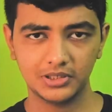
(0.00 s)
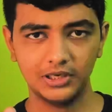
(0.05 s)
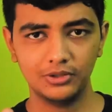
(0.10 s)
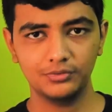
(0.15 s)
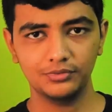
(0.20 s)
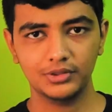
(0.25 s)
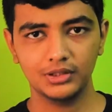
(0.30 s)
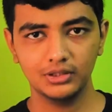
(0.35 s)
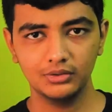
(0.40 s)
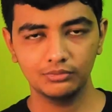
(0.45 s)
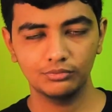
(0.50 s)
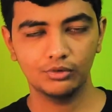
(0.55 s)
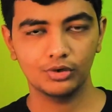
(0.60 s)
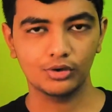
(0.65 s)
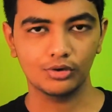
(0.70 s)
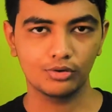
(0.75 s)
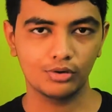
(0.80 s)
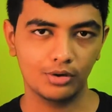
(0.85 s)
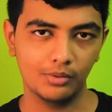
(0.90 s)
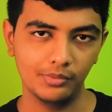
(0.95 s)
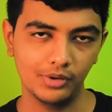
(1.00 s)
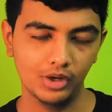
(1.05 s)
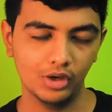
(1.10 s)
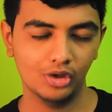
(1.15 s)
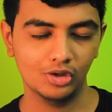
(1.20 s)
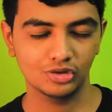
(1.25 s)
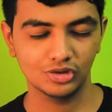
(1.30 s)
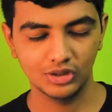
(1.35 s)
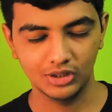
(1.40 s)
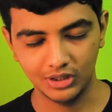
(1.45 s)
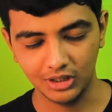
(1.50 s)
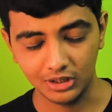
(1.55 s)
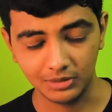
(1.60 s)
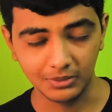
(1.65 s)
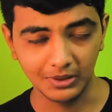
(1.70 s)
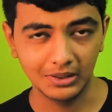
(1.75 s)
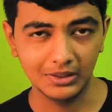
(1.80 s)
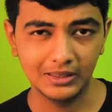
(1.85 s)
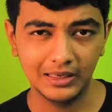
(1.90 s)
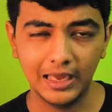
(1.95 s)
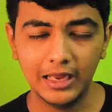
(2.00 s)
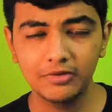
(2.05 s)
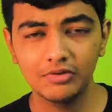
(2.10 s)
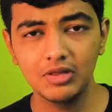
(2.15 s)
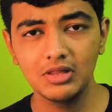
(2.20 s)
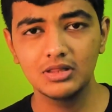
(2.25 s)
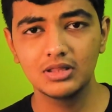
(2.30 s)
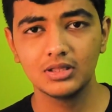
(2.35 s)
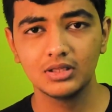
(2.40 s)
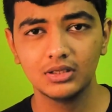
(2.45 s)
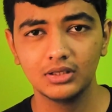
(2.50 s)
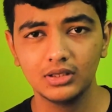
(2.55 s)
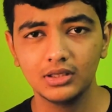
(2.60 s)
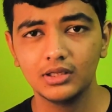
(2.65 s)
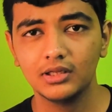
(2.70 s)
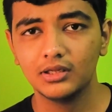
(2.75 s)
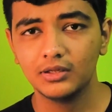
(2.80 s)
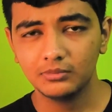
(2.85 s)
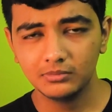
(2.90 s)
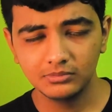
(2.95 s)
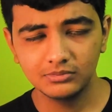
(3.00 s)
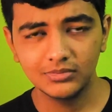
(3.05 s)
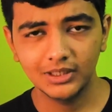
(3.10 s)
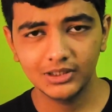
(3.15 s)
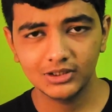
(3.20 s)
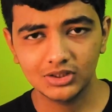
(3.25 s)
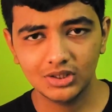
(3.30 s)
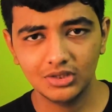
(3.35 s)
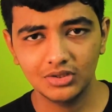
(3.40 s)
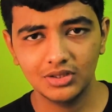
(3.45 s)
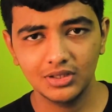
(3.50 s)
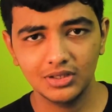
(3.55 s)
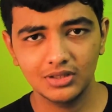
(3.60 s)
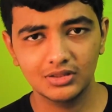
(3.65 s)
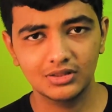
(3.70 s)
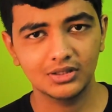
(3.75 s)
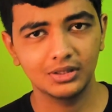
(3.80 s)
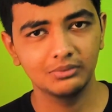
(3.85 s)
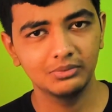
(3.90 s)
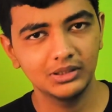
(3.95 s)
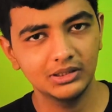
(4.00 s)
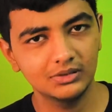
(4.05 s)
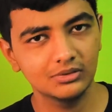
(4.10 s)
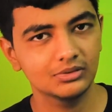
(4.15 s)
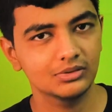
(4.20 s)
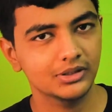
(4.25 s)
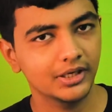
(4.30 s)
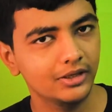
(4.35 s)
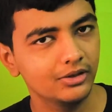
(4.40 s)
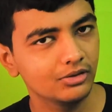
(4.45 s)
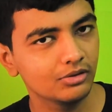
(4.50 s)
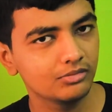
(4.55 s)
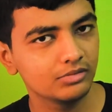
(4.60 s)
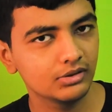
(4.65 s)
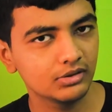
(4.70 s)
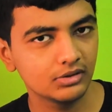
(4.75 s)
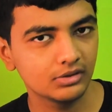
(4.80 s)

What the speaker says: kind of say water drop notch display. Anyways, HTC is coming kind of